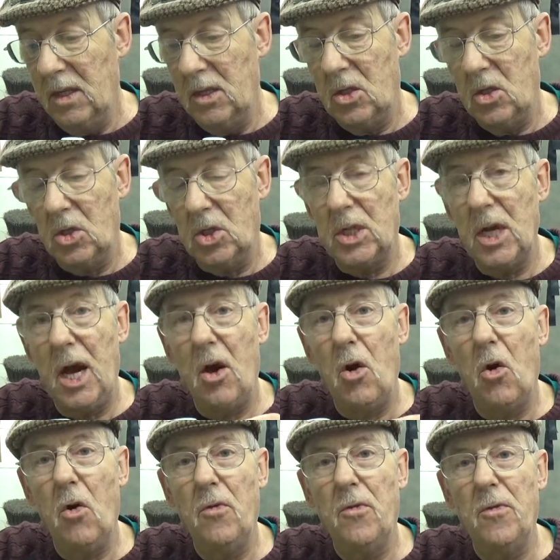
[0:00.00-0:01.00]
start
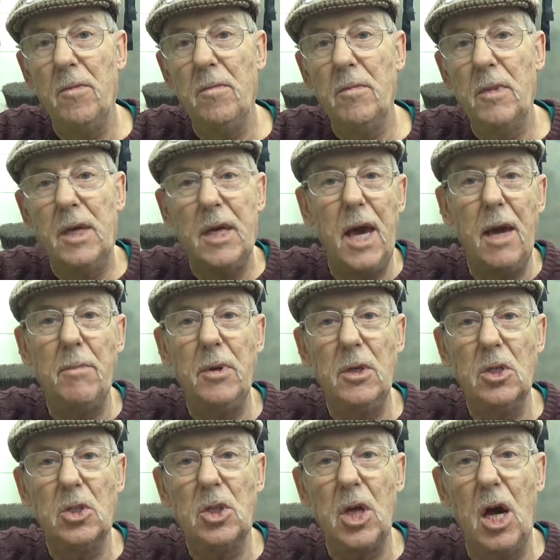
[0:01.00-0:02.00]
off my
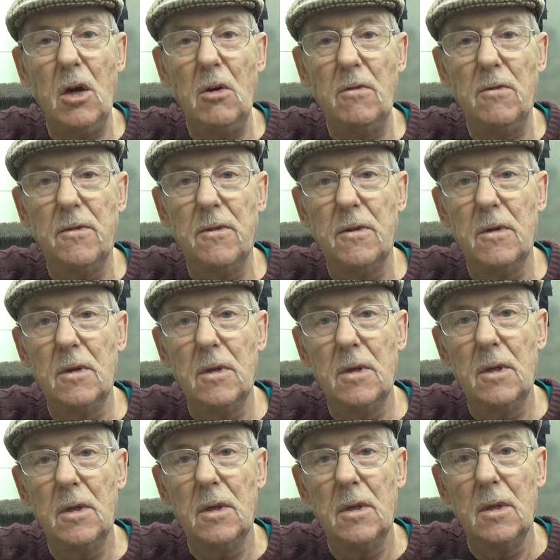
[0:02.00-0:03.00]
camping stove
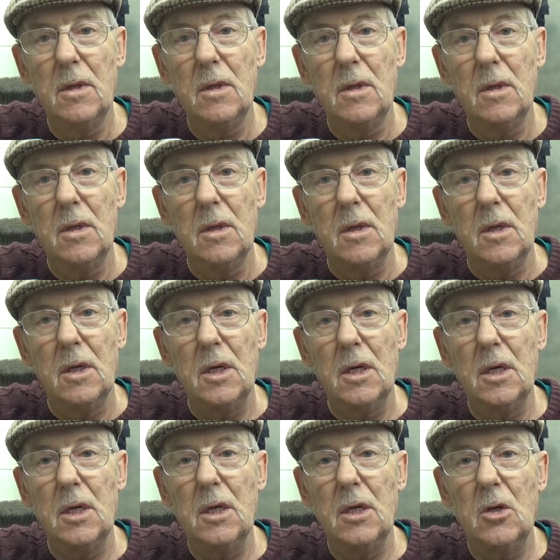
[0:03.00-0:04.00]

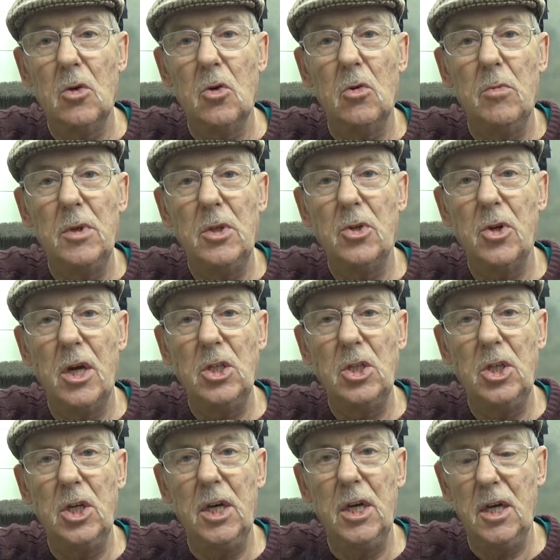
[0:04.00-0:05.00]
or my
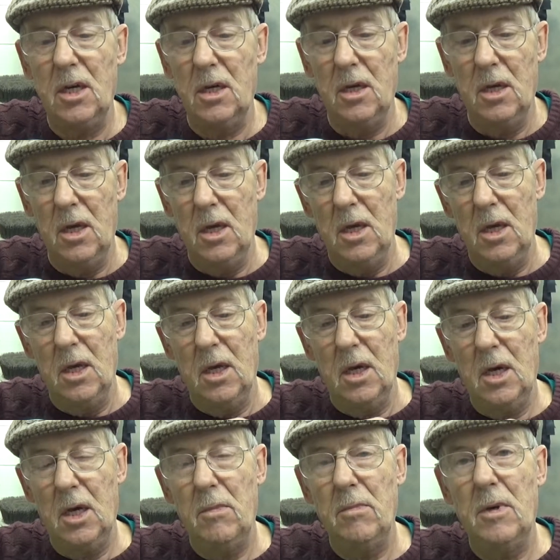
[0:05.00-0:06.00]
Trangier
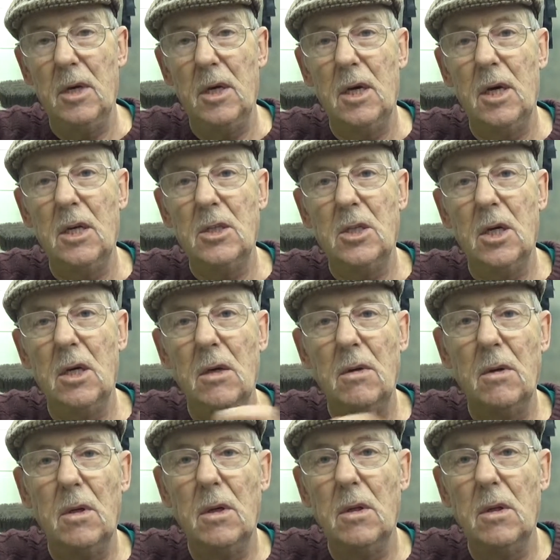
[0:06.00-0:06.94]
as a